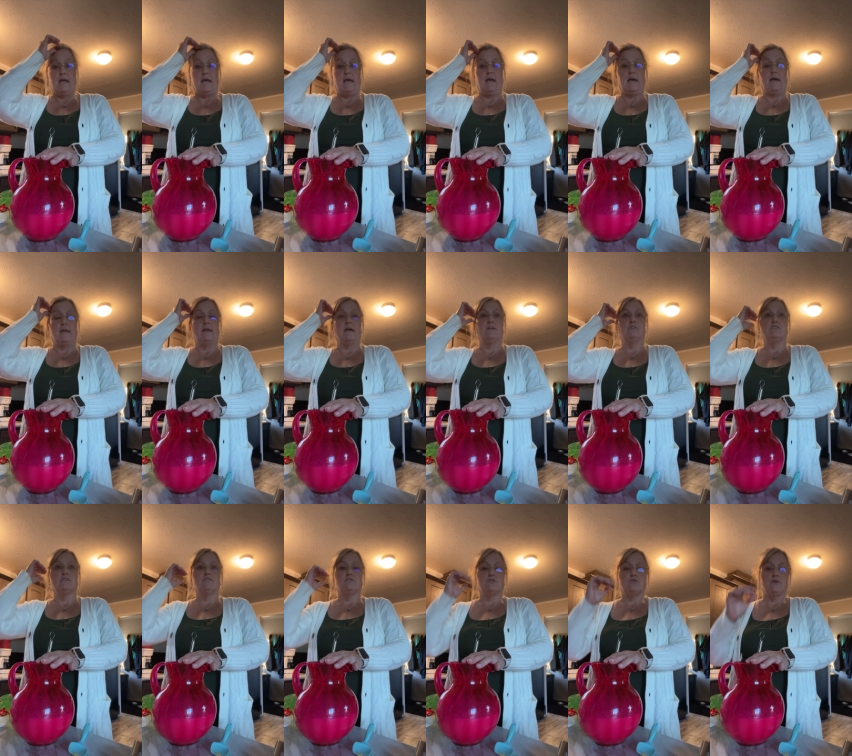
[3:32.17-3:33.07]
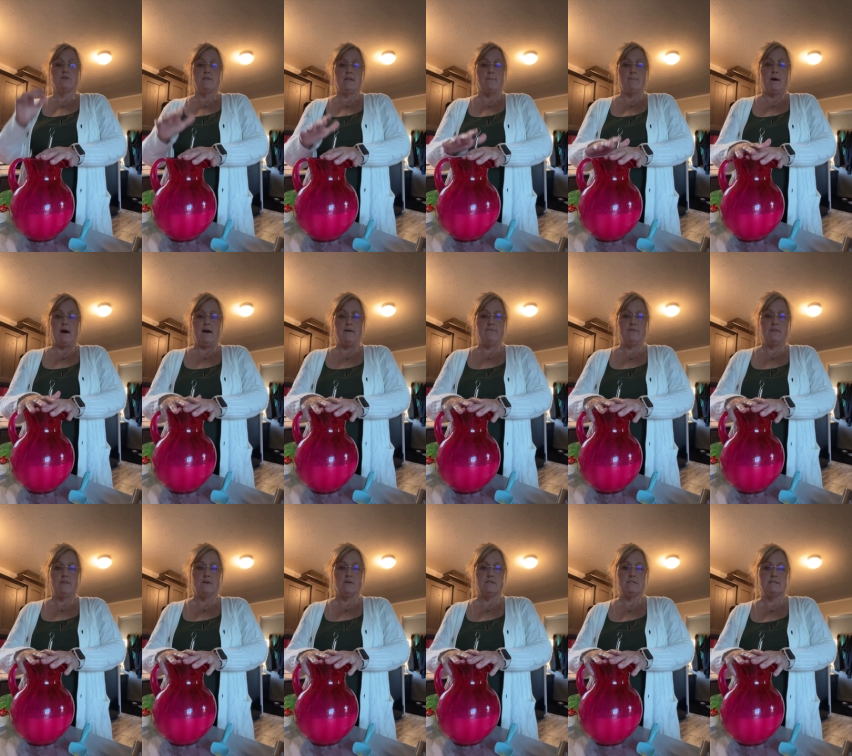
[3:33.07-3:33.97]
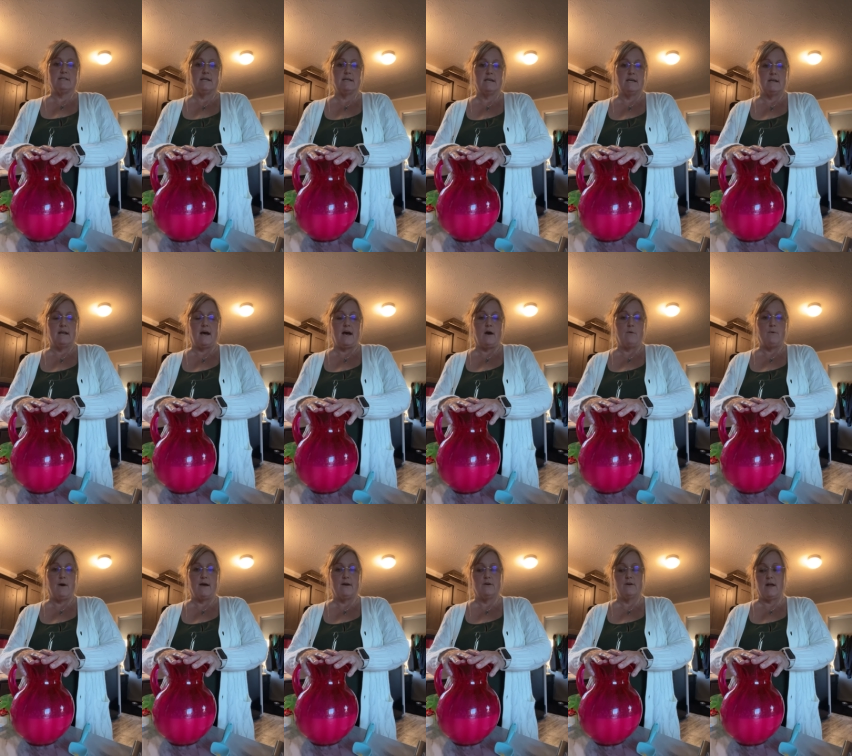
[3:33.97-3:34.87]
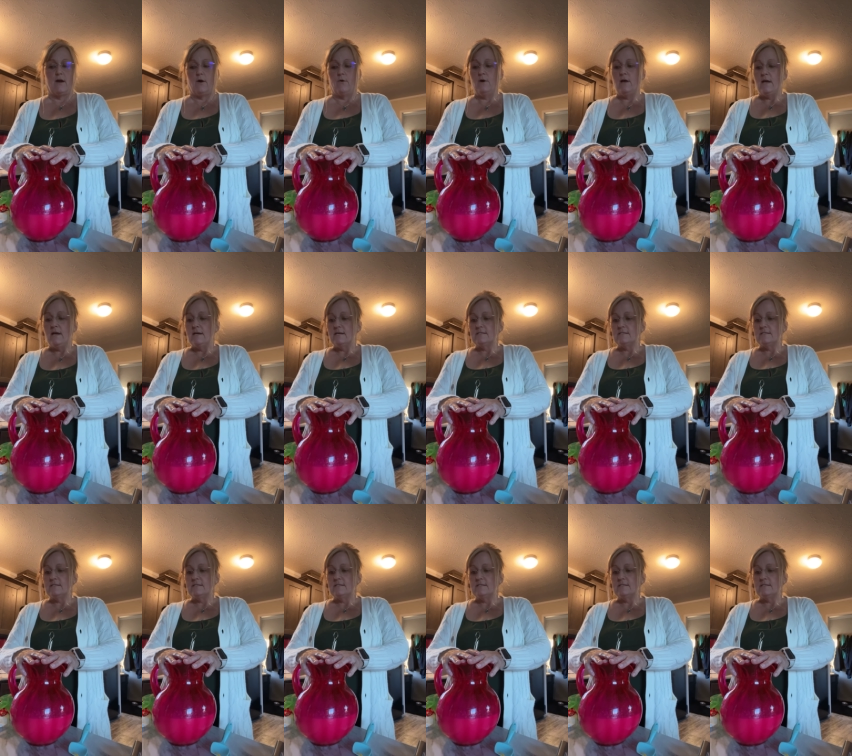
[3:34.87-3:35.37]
and I just turned them off, and they're sitting in hot water now.